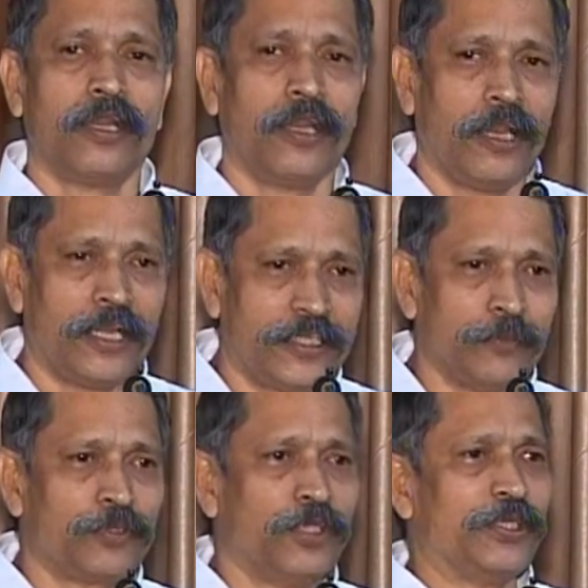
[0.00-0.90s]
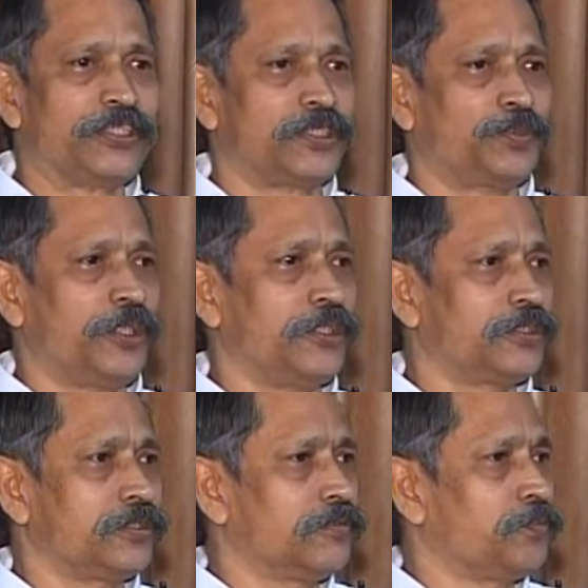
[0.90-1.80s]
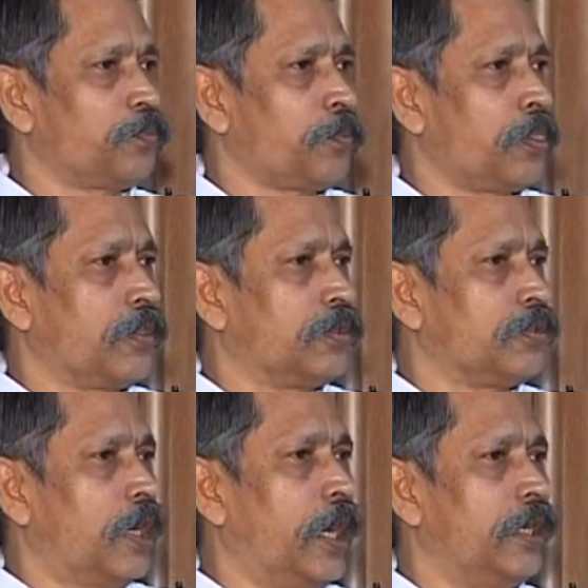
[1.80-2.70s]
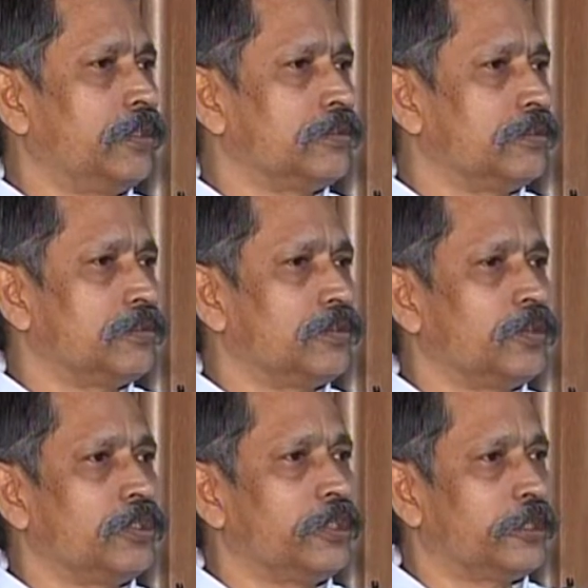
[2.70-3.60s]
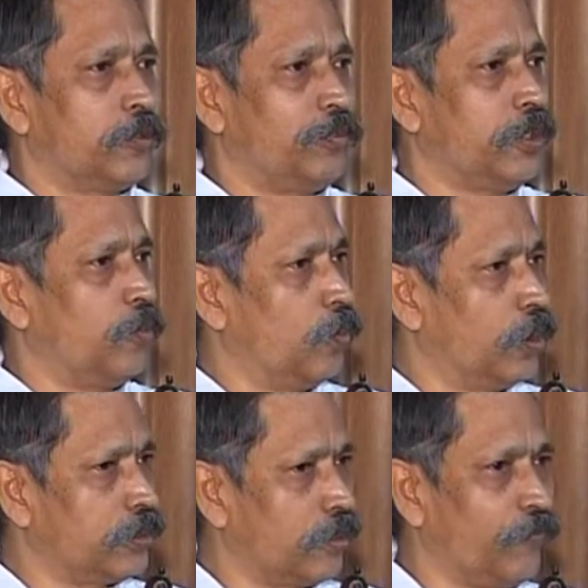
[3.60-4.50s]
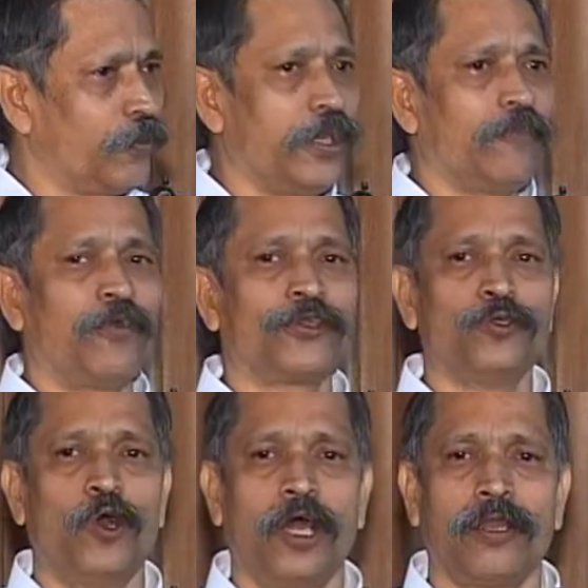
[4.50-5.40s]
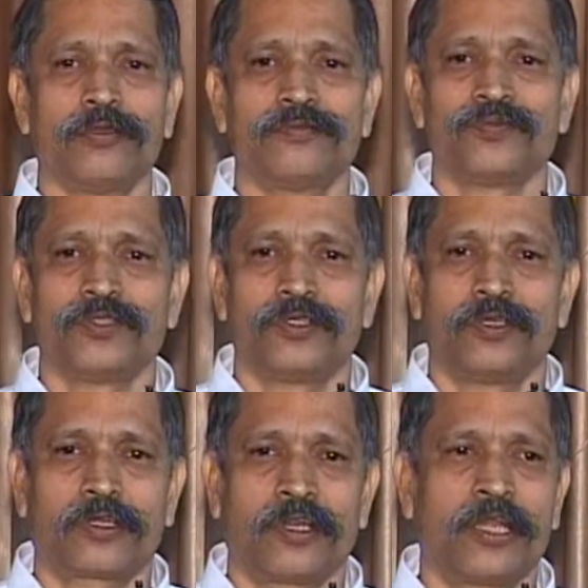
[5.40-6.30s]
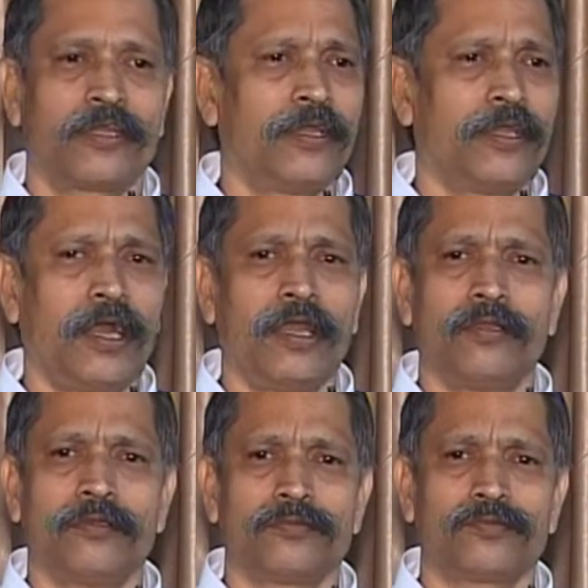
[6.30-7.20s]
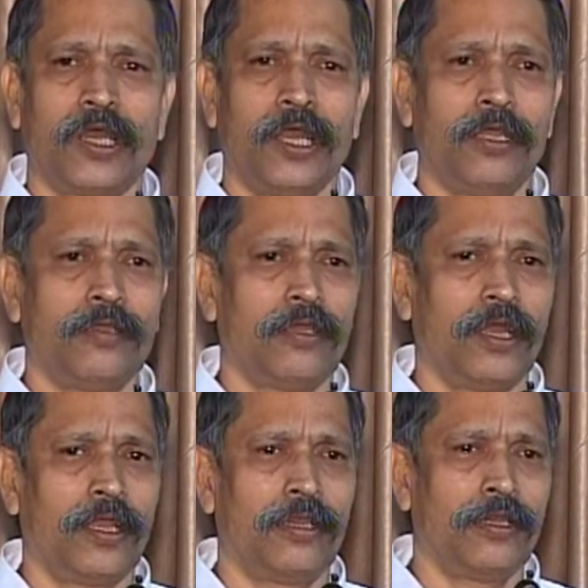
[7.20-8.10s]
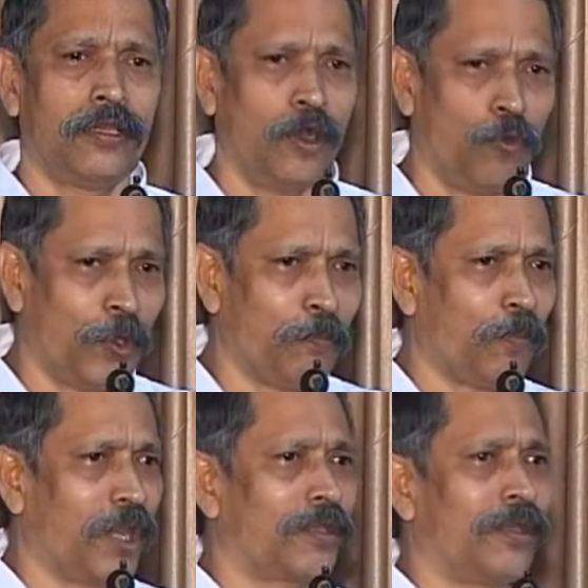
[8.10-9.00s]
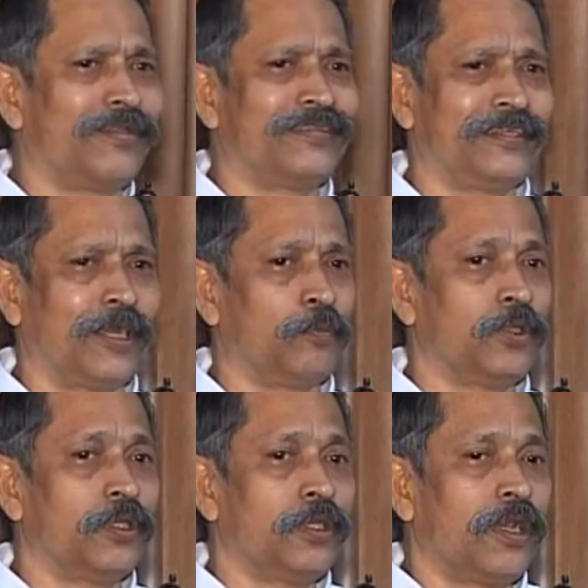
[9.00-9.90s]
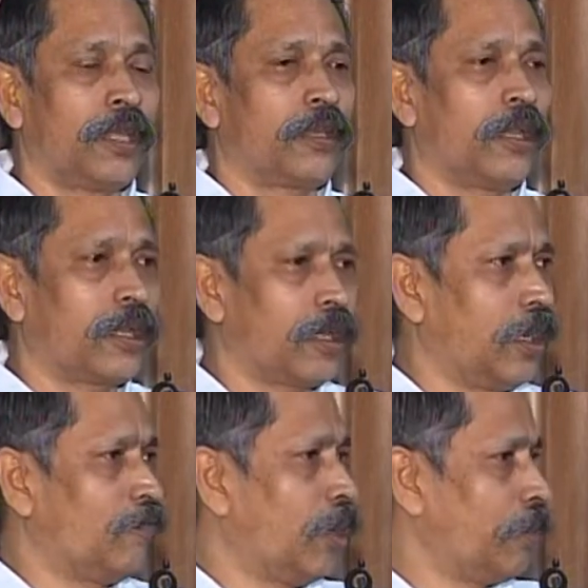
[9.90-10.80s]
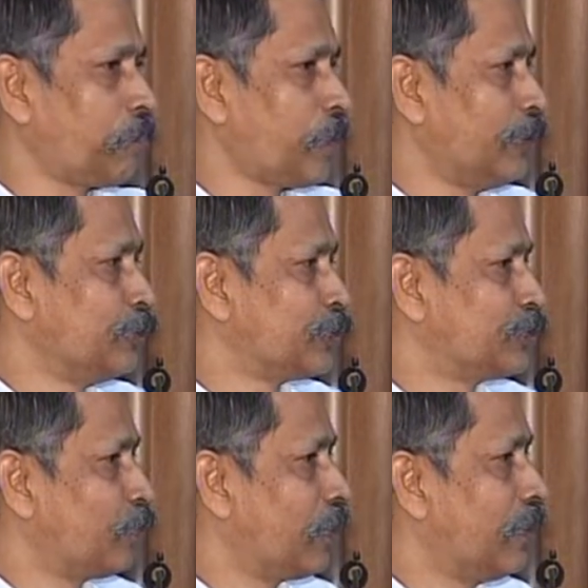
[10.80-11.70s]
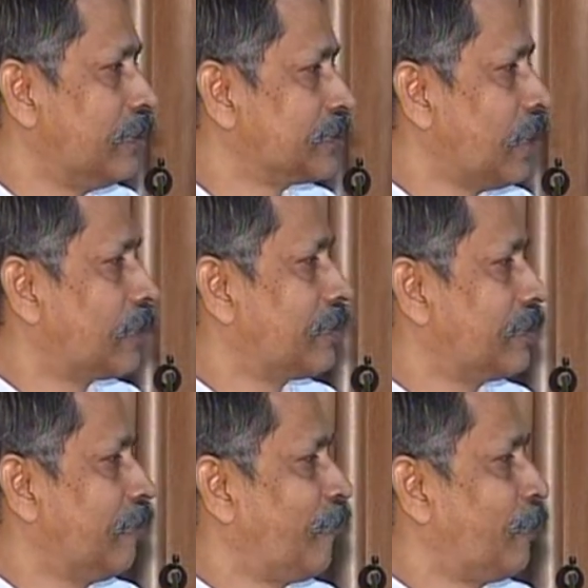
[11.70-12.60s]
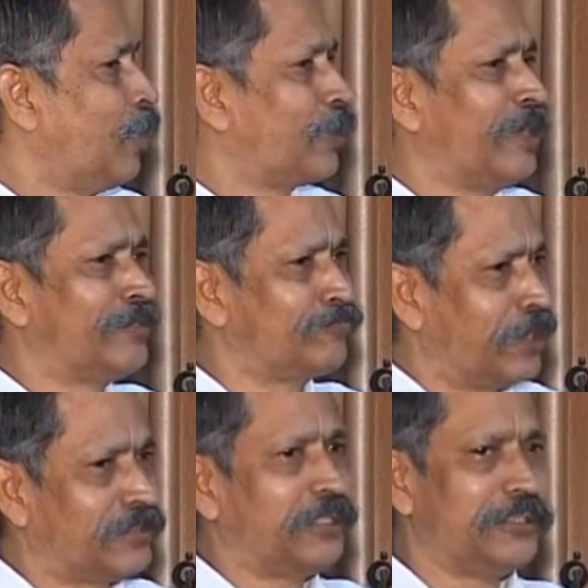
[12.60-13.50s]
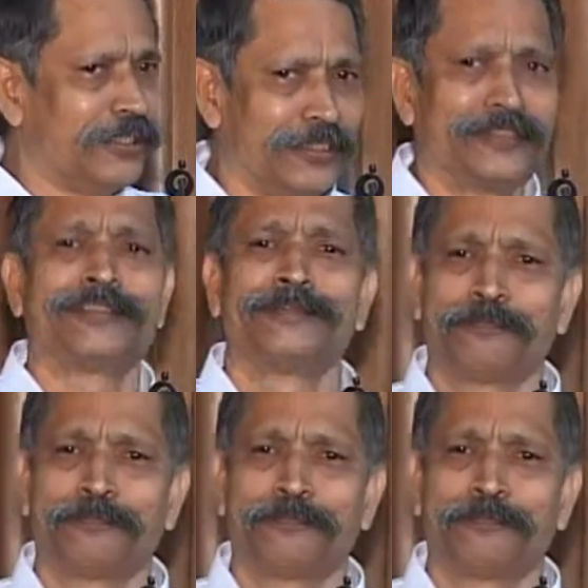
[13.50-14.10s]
Let him give his speech, and it will be a wonderful day for you all. Dr. Hegde, I love him like anything. I'm like Ekaleva, I used to read his article for more than 20 years.